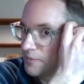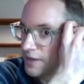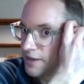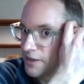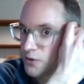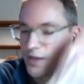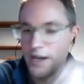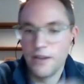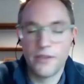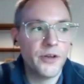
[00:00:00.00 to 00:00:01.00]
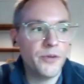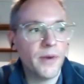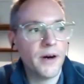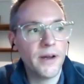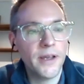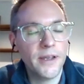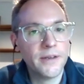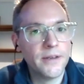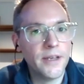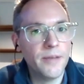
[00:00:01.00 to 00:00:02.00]
and I got that through
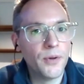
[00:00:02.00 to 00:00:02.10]
my